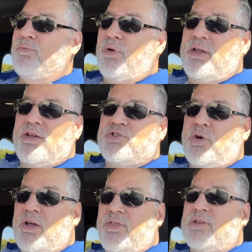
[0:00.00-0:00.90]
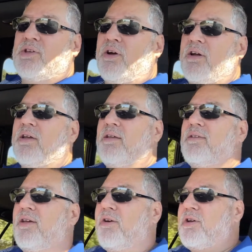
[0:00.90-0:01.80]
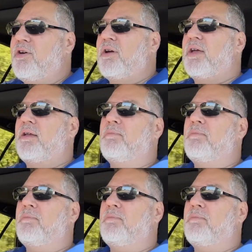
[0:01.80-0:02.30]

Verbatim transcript: really enjoying the dark interior again.